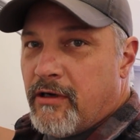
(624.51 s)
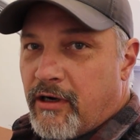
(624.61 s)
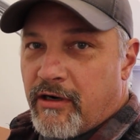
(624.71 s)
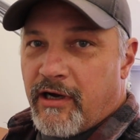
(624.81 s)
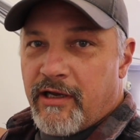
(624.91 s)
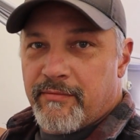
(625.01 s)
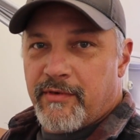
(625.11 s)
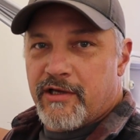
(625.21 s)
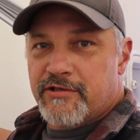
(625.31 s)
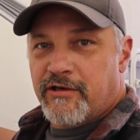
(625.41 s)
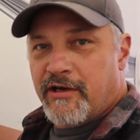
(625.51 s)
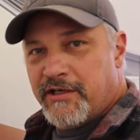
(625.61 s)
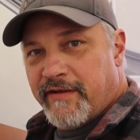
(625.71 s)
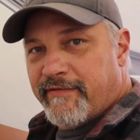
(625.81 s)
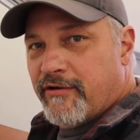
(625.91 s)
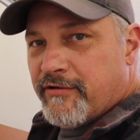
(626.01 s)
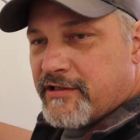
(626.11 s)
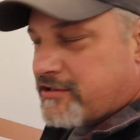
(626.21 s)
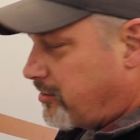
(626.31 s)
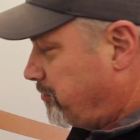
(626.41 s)
All right, not sure how difficult
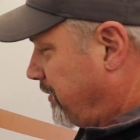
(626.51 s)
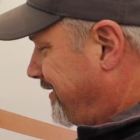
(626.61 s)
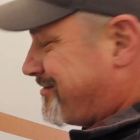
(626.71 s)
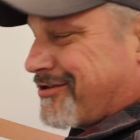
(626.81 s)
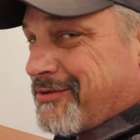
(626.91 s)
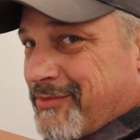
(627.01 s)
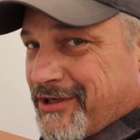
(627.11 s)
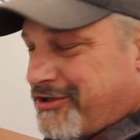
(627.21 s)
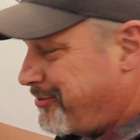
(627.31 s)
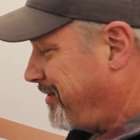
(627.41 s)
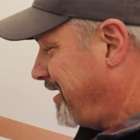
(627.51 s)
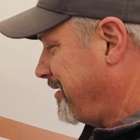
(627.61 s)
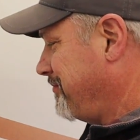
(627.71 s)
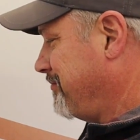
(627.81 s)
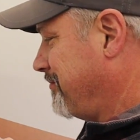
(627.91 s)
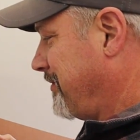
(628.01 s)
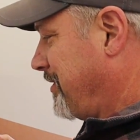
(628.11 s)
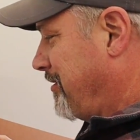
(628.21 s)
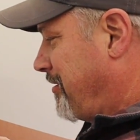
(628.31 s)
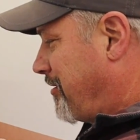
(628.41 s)
this is going to be. Shouldn't be too bad.
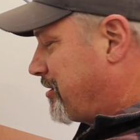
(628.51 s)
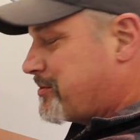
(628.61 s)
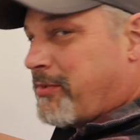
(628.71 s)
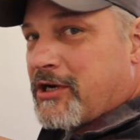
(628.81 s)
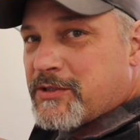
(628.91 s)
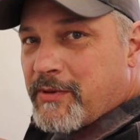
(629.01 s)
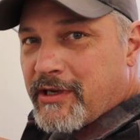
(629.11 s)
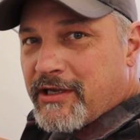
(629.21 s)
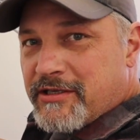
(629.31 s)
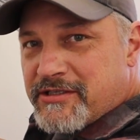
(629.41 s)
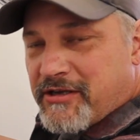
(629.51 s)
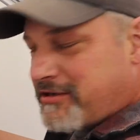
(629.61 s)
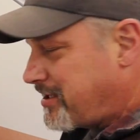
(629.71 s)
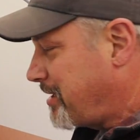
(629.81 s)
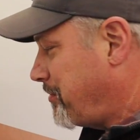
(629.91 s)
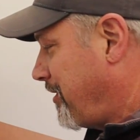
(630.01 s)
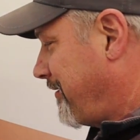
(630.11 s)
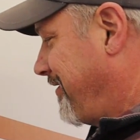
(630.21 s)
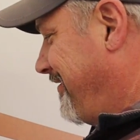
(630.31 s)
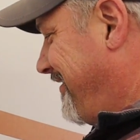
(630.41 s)
Hardest part's probably getting this duct tape
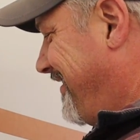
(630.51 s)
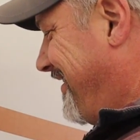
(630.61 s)
off.